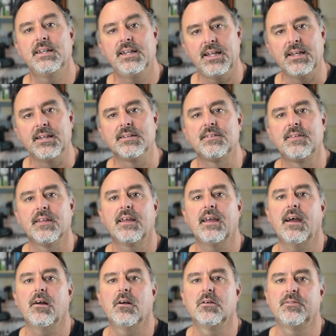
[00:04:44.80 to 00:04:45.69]
is the
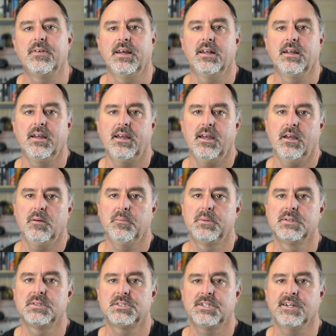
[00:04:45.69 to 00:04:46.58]
caravan and
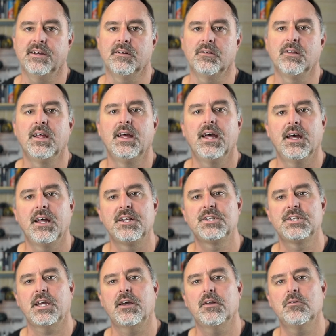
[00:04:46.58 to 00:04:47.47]
campers channel, and
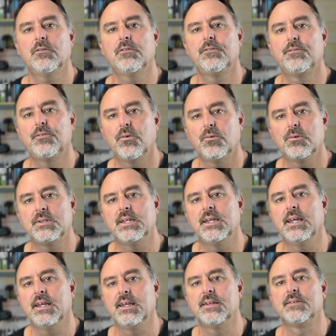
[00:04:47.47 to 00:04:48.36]
channel
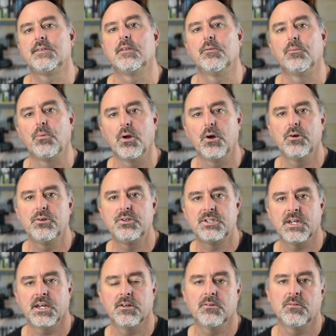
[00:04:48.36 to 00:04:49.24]
40 is the road
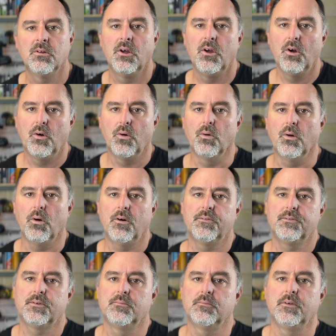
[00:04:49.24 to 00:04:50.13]
channel, or
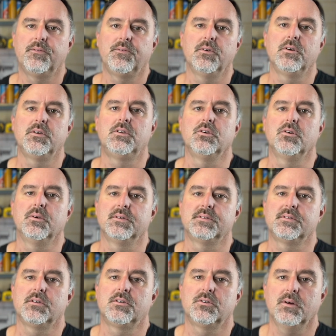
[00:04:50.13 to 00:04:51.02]
often referred to
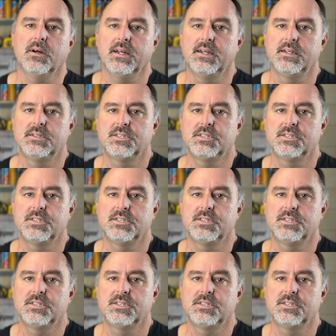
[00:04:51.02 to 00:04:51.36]
as the truckies